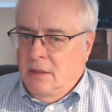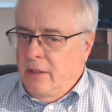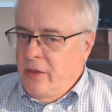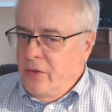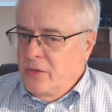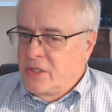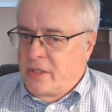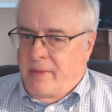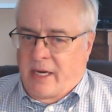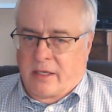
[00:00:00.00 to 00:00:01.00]
used
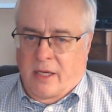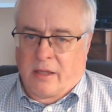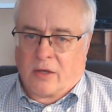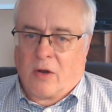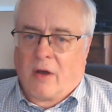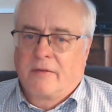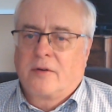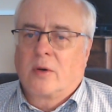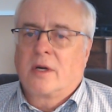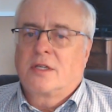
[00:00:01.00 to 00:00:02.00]
to maintain the golf
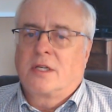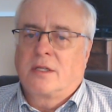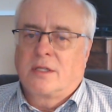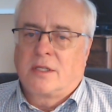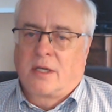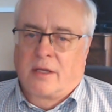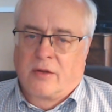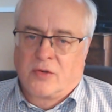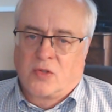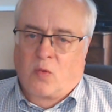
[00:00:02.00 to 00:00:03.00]
courses,
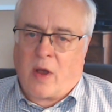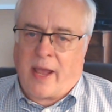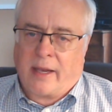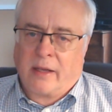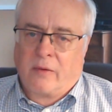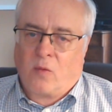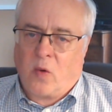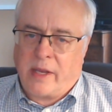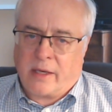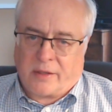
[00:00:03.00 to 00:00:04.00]
those wagon
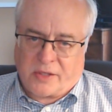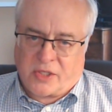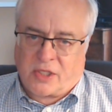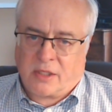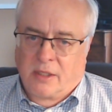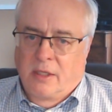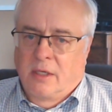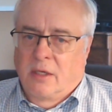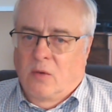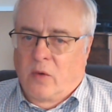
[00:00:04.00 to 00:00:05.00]
wheels
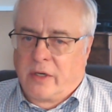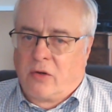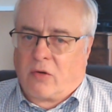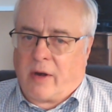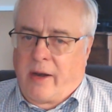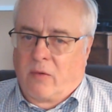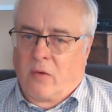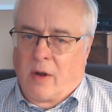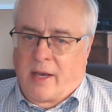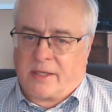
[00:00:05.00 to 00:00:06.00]
would create
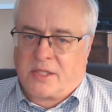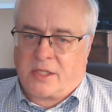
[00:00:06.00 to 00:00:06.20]
ruts.